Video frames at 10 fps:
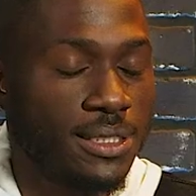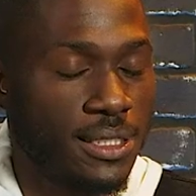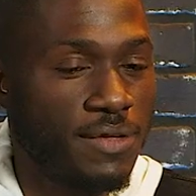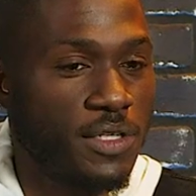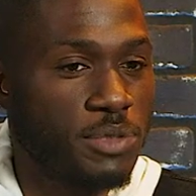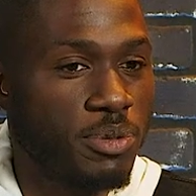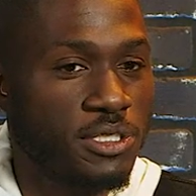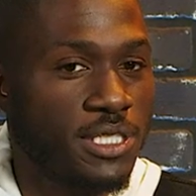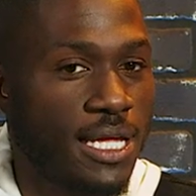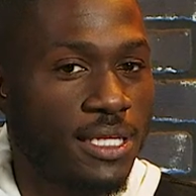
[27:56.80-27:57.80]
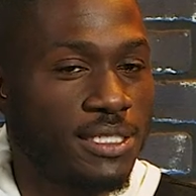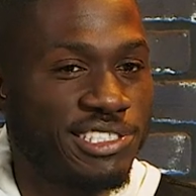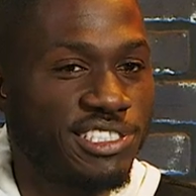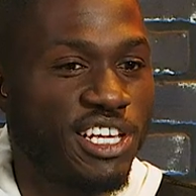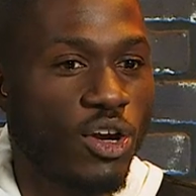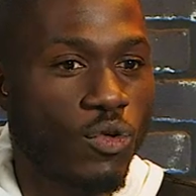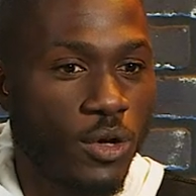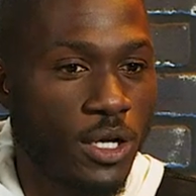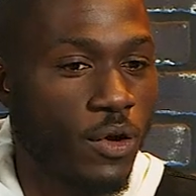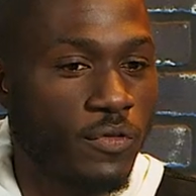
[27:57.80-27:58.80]
Nivea's personality,
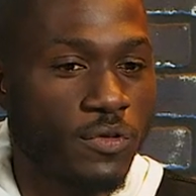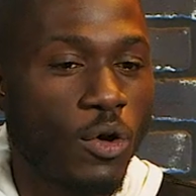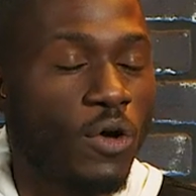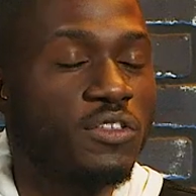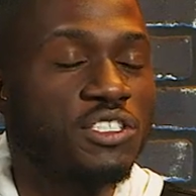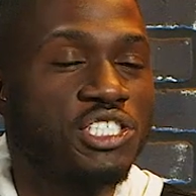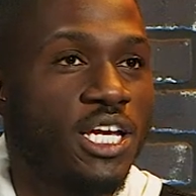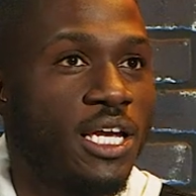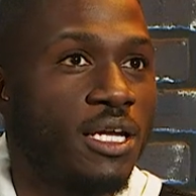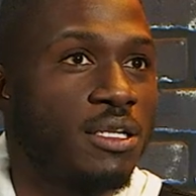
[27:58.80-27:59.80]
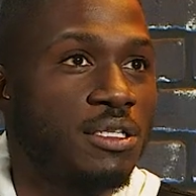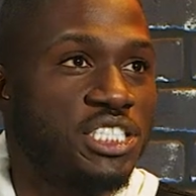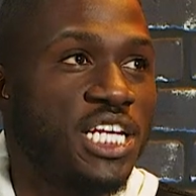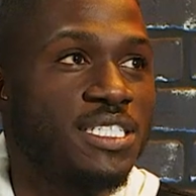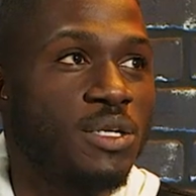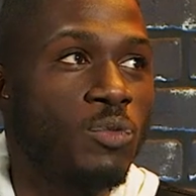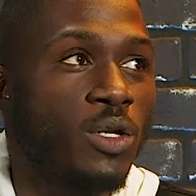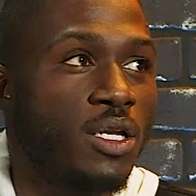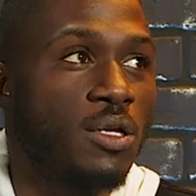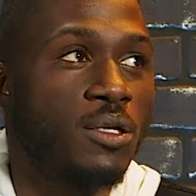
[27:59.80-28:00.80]
steroid, off the chain. Okay. She has
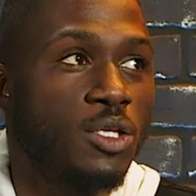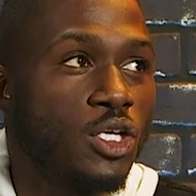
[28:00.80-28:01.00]
one of the